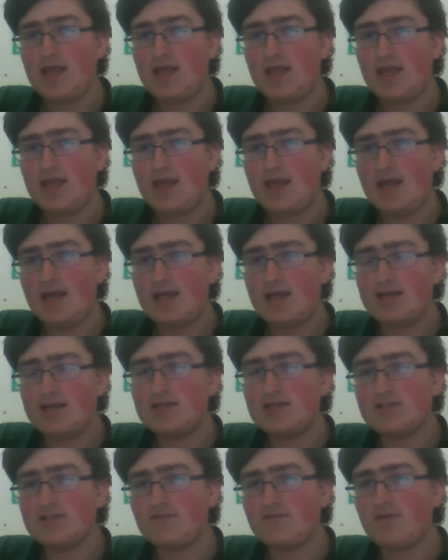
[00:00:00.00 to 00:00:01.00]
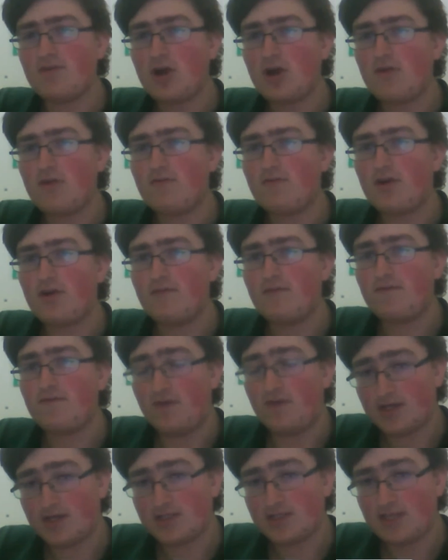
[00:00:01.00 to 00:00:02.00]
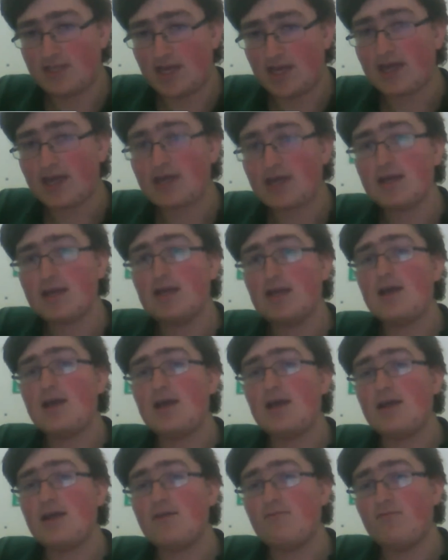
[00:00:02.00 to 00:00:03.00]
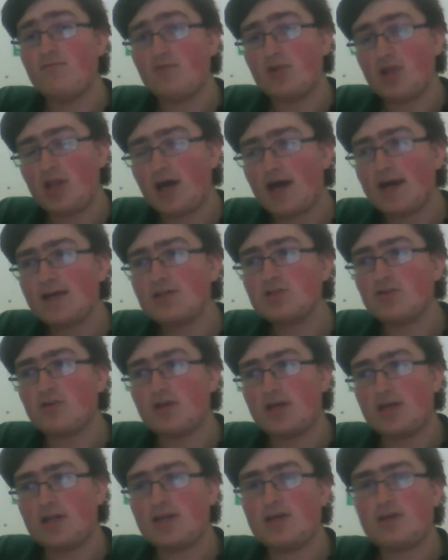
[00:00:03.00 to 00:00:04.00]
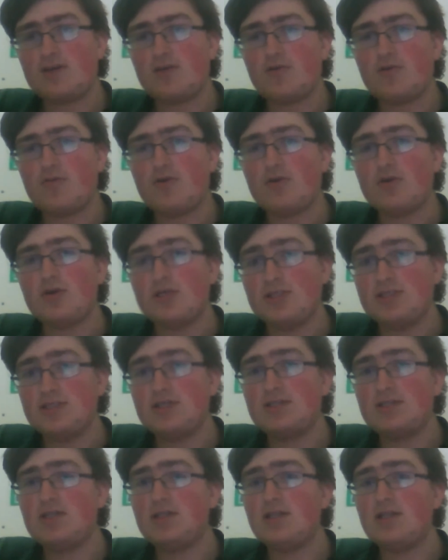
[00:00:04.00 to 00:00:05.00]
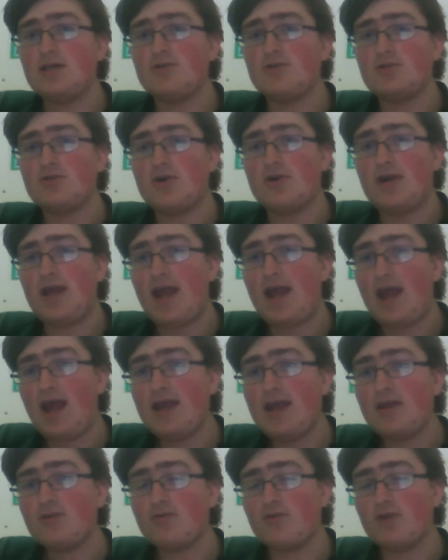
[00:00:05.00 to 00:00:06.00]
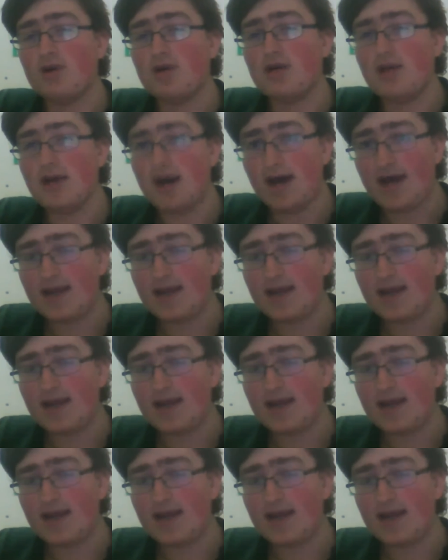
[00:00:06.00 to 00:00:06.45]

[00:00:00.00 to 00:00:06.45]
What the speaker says: it is a very, very fast deck. It relies on killing your opponent consistently on turn 8 or 9